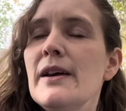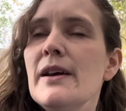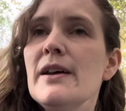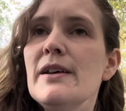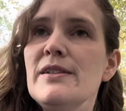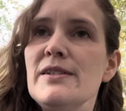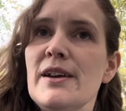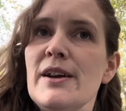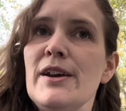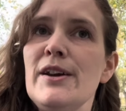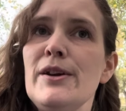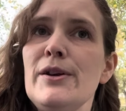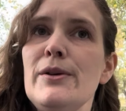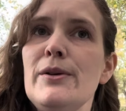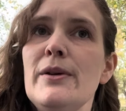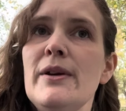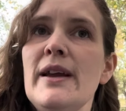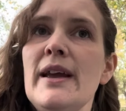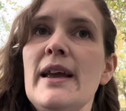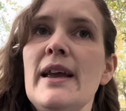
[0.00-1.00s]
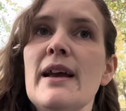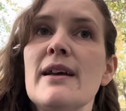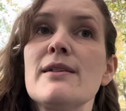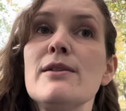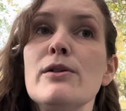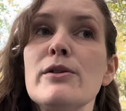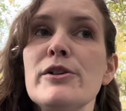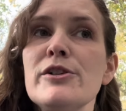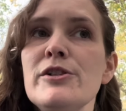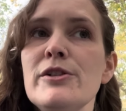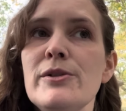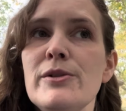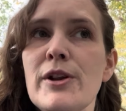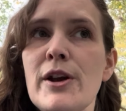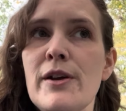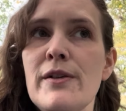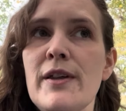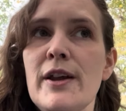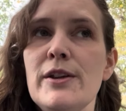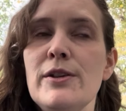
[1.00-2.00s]
So as long as you
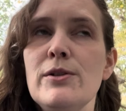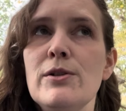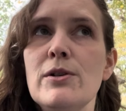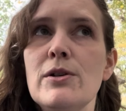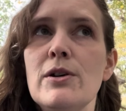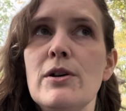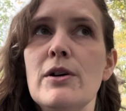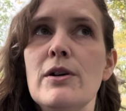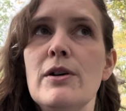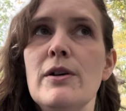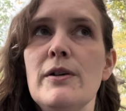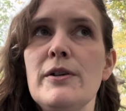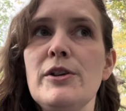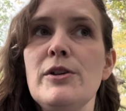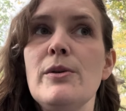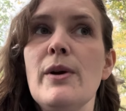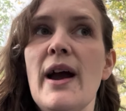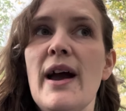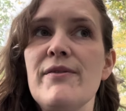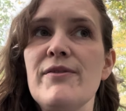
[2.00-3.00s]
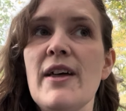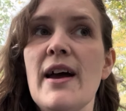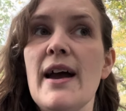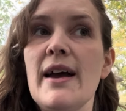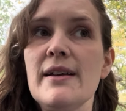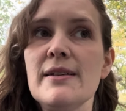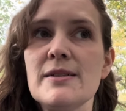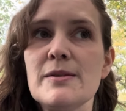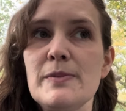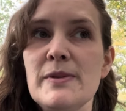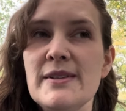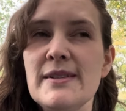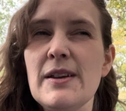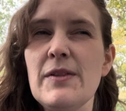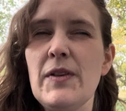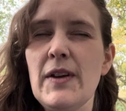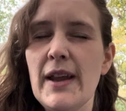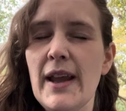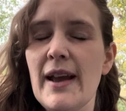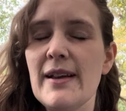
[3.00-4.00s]
know that you have that
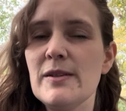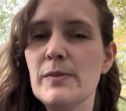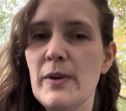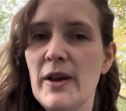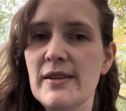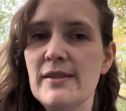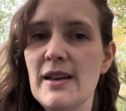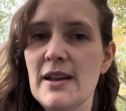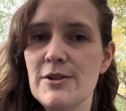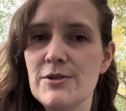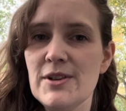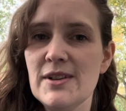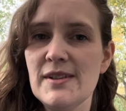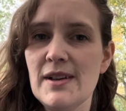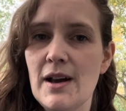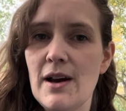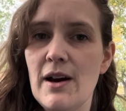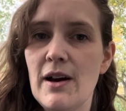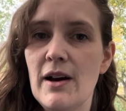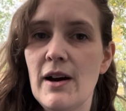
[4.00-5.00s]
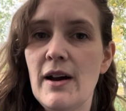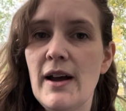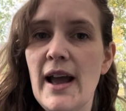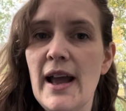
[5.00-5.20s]
specific cat's best interest at heart,